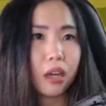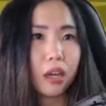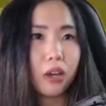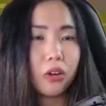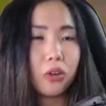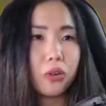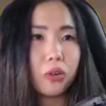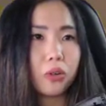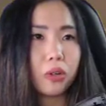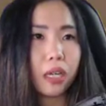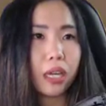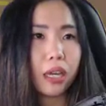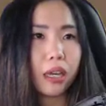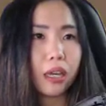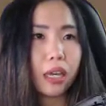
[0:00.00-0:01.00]
Oh,
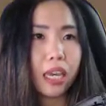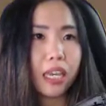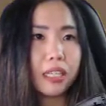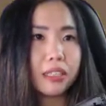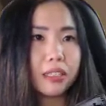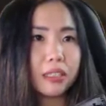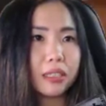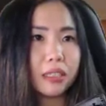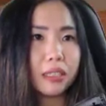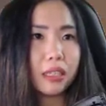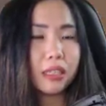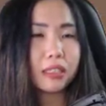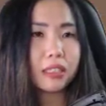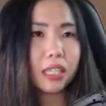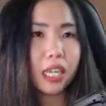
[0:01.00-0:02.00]

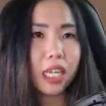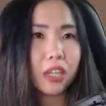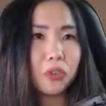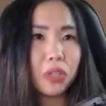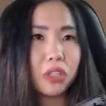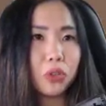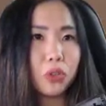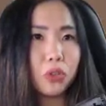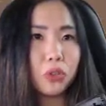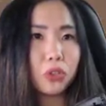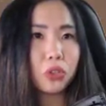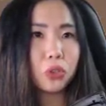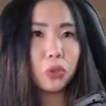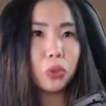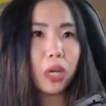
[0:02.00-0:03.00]
AC is saying you need to
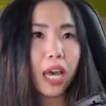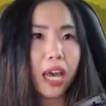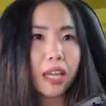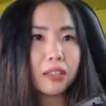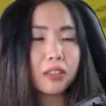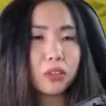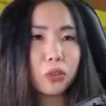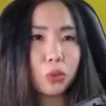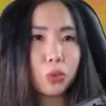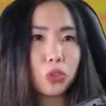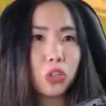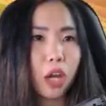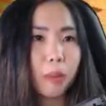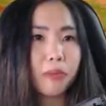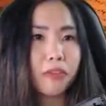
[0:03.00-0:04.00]
use 2 hands to chop